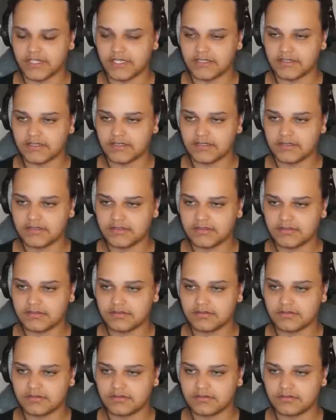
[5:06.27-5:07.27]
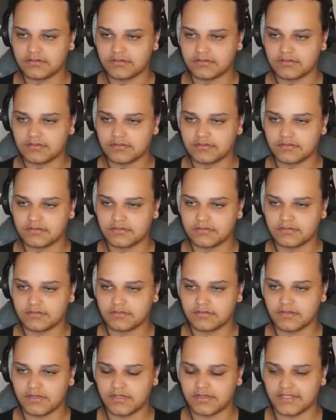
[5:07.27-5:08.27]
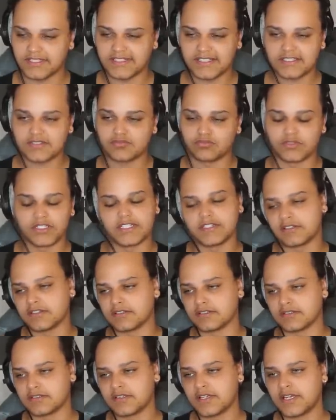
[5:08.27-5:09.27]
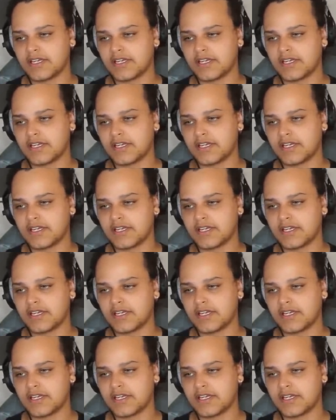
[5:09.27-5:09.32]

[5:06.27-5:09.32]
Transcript: this. This is really good.